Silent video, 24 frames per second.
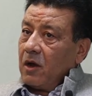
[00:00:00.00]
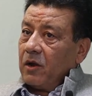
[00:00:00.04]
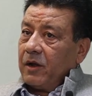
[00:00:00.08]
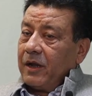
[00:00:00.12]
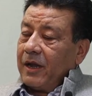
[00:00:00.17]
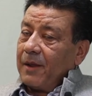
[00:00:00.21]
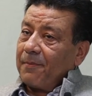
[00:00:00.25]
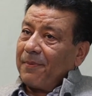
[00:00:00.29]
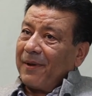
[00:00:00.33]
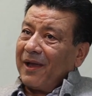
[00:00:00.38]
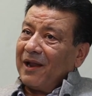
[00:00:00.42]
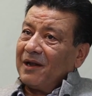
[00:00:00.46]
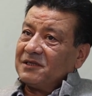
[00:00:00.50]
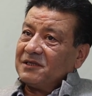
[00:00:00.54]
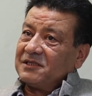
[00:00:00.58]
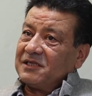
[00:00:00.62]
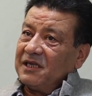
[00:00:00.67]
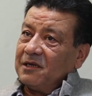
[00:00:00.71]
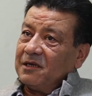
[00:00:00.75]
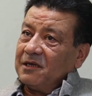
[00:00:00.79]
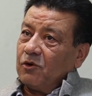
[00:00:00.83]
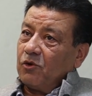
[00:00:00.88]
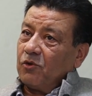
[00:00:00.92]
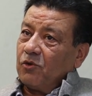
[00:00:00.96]
Nepal,
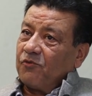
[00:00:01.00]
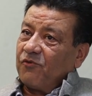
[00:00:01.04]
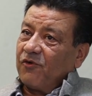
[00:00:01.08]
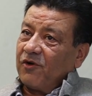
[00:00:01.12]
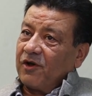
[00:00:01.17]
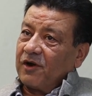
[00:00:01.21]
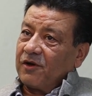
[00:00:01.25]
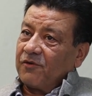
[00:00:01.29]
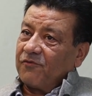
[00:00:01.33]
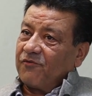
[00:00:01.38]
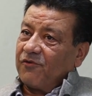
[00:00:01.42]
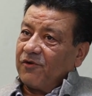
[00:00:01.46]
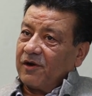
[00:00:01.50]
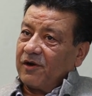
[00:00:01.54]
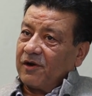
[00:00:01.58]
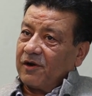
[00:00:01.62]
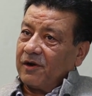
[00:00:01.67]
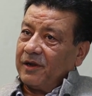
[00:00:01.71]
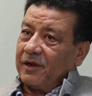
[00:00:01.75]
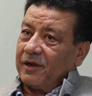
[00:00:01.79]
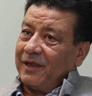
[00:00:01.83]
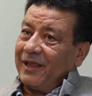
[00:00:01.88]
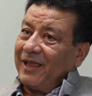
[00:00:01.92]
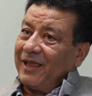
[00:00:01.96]
see, no, for
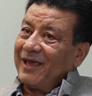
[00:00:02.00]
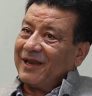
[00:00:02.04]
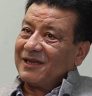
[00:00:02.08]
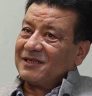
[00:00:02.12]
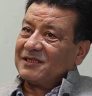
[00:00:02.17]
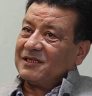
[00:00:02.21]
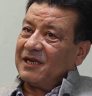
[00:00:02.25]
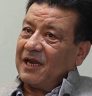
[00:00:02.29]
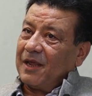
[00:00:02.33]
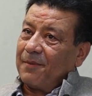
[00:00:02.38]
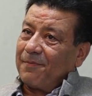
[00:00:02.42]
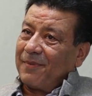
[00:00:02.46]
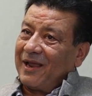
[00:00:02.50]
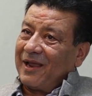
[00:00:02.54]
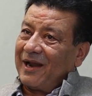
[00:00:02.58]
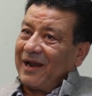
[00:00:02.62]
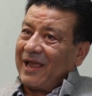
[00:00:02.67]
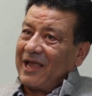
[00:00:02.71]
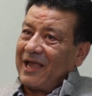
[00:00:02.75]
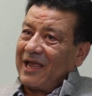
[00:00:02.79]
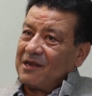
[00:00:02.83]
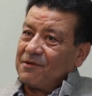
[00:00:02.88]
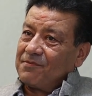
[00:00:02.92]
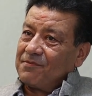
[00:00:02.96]
for years Nepal
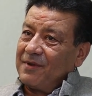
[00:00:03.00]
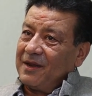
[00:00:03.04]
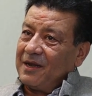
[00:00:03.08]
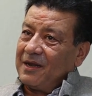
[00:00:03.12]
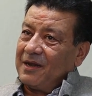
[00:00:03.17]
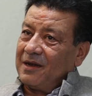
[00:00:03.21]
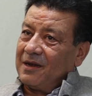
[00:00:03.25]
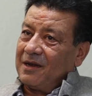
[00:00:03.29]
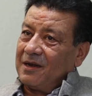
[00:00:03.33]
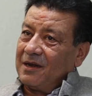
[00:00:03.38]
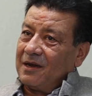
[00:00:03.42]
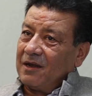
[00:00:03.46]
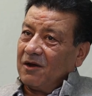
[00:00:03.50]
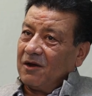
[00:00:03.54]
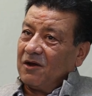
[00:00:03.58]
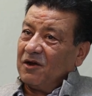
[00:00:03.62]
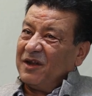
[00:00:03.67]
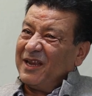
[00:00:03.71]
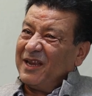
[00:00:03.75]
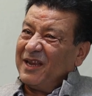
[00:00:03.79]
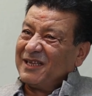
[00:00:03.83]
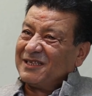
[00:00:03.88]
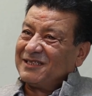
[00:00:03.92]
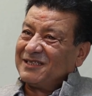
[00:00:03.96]
has been a
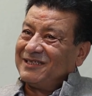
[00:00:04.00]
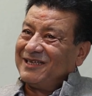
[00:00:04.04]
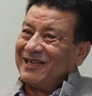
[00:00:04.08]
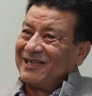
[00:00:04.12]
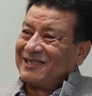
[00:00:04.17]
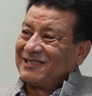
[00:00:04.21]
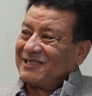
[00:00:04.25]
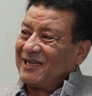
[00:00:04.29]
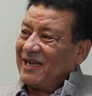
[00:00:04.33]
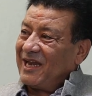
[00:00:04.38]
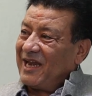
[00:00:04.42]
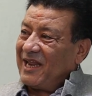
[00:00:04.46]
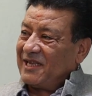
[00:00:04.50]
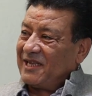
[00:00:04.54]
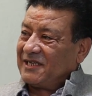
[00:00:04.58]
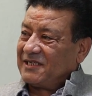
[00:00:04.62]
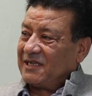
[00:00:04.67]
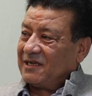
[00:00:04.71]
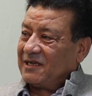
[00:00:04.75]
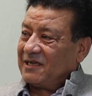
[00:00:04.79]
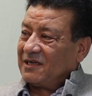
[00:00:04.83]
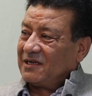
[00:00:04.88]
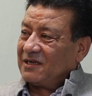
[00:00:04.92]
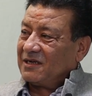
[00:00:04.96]
niche
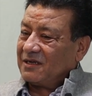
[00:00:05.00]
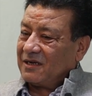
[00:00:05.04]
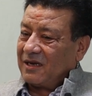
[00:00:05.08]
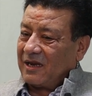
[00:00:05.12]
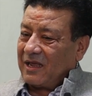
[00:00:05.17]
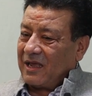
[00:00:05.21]
destination,